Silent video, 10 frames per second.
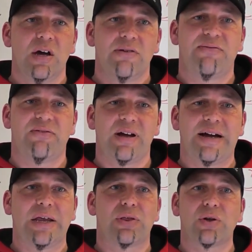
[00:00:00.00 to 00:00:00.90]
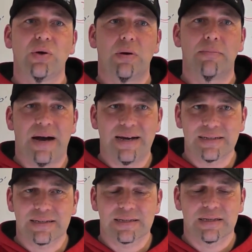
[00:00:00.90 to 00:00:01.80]
fly through a
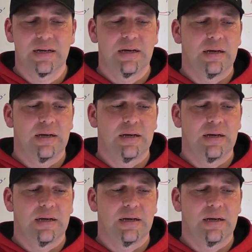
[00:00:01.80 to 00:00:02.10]
MATS